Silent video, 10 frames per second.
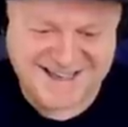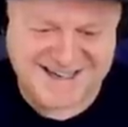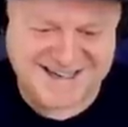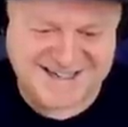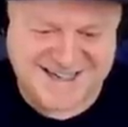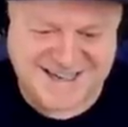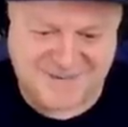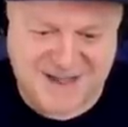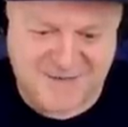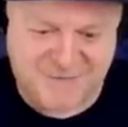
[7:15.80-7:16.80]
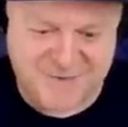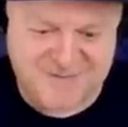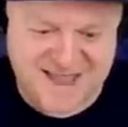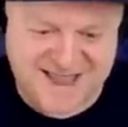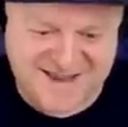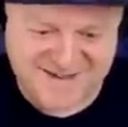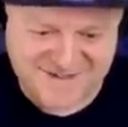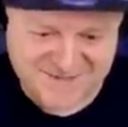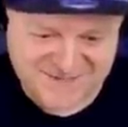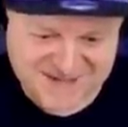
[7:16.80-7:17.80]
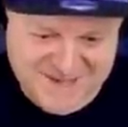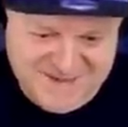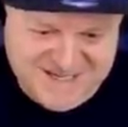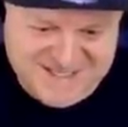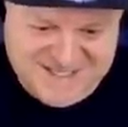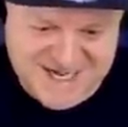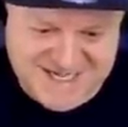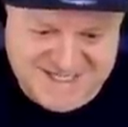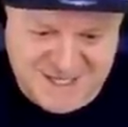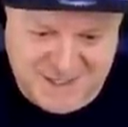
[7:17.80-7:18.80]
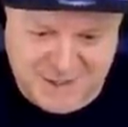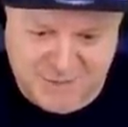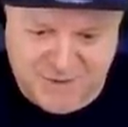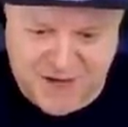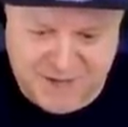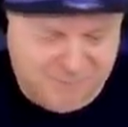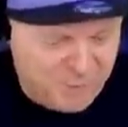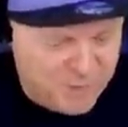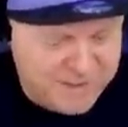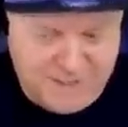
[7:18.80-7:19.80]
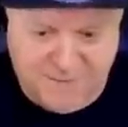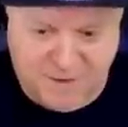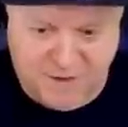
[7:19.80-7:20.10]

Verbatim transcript: Get away from me. Him and his chainsaw. Little Ronnie Boy, come